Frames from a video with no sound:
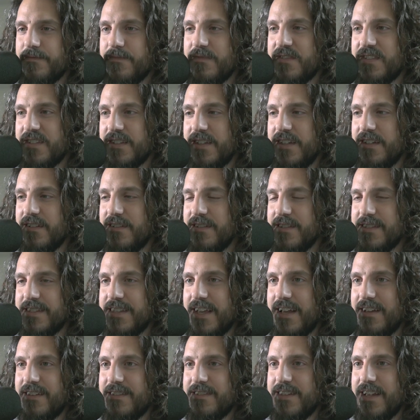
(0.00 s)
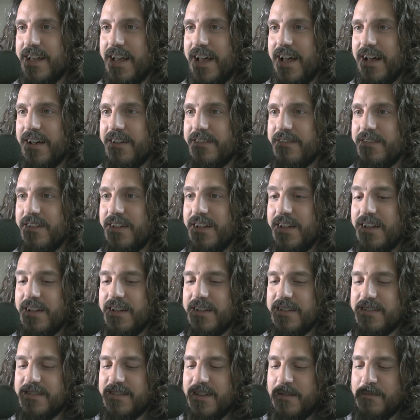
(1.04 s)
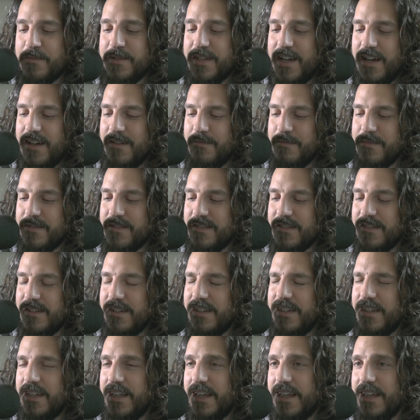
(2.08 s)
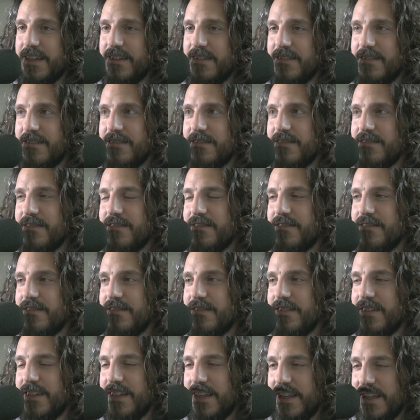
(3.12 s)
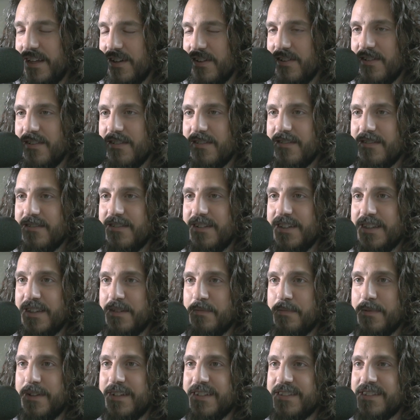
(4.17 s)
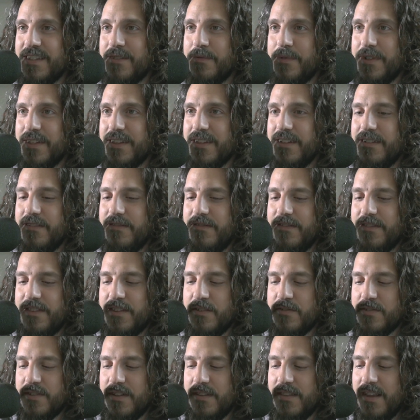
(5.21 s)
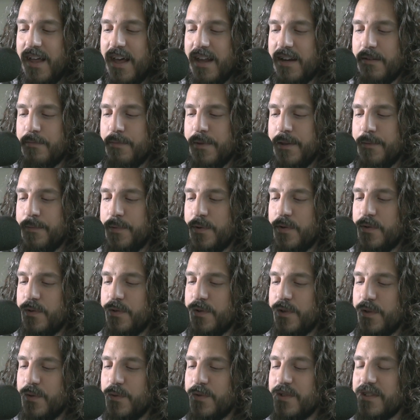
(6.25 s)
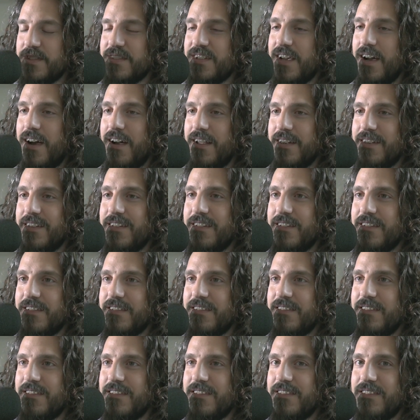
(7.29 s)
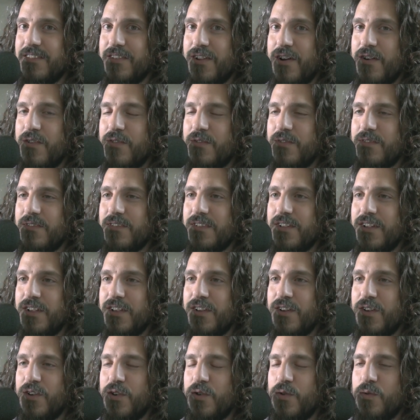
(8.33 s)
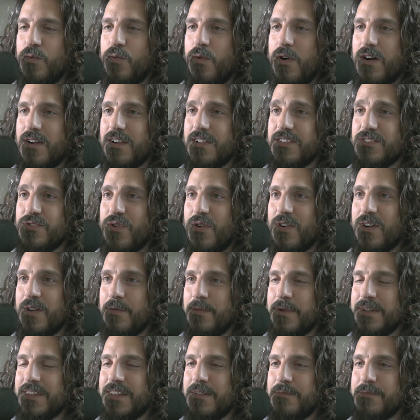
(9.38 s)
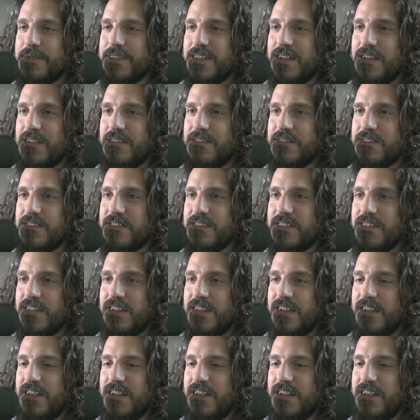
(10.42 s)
skill set to have. Sometimes in the place that we live, there's a lot of people who you just kind of know who want to talk about themselves